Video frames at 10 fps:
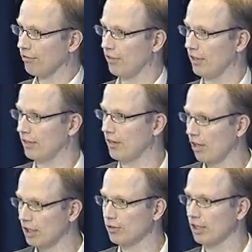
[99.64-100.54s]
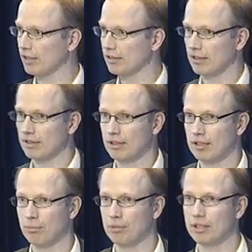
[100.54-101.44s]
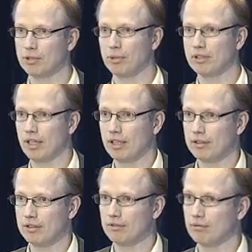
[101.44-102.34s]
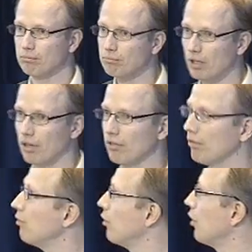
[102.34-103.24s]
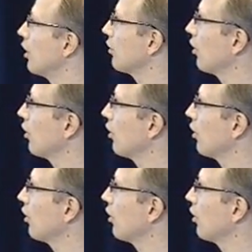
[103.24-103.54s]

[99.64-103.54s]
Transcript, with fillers: of uh, non-electronics uh, setup that has been studied in, uh, a few years